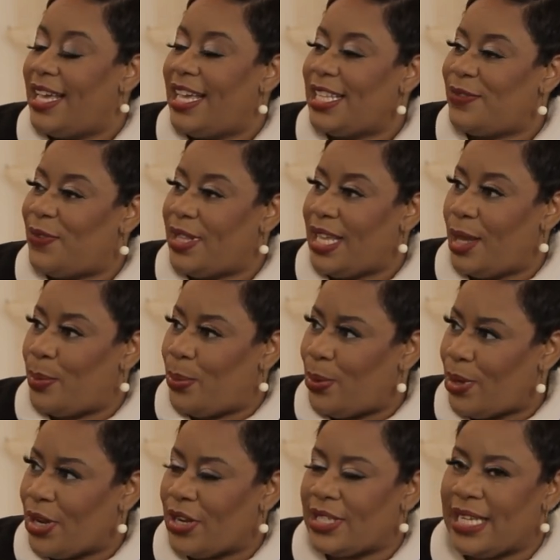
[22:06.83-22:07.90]
It's for the
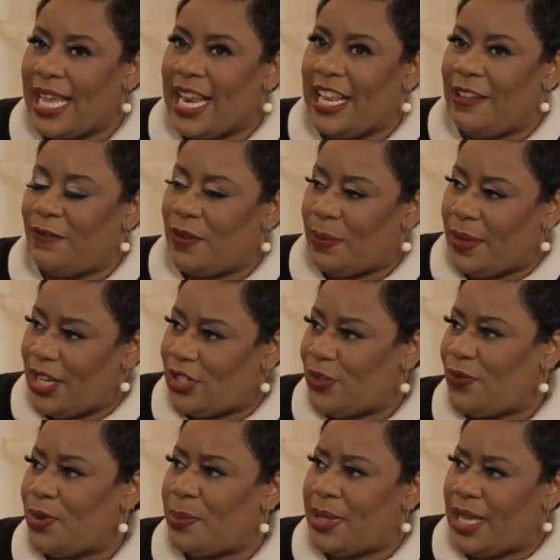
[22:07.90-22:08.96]
employer to get information
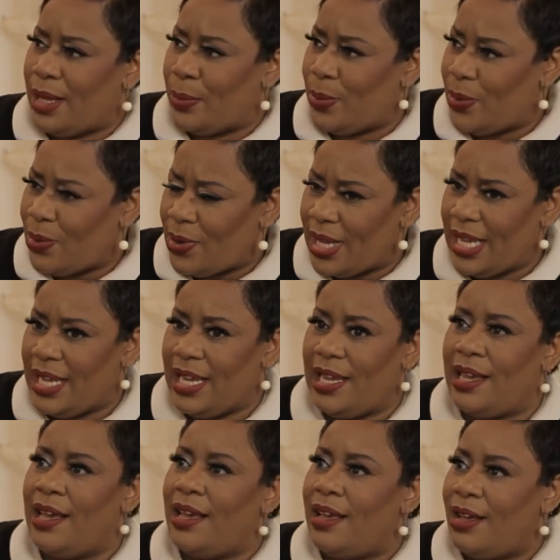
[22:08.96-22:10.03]
from the employee